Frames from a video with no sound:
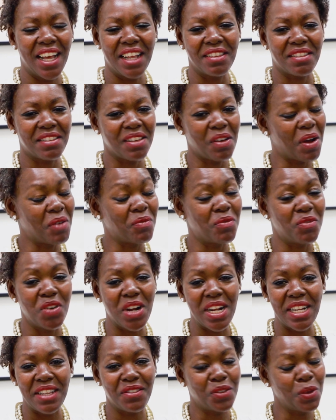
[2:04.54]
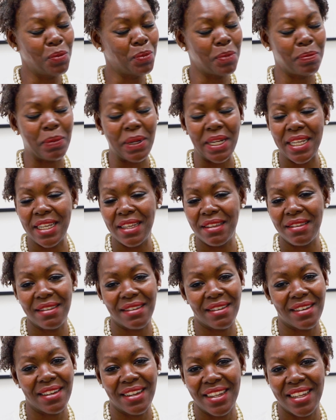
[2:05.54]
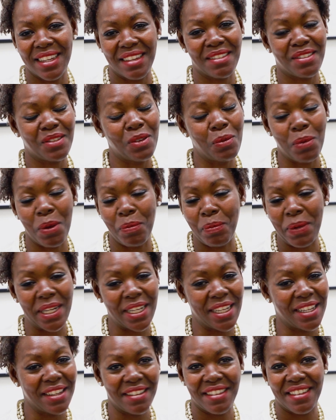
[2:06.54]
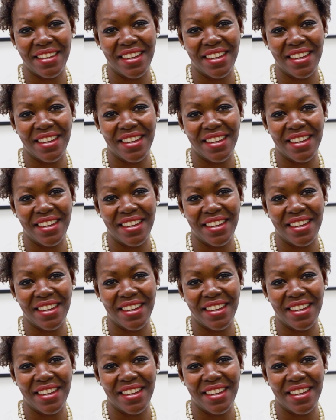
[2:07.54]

and so I'm really super pleased, super pleased.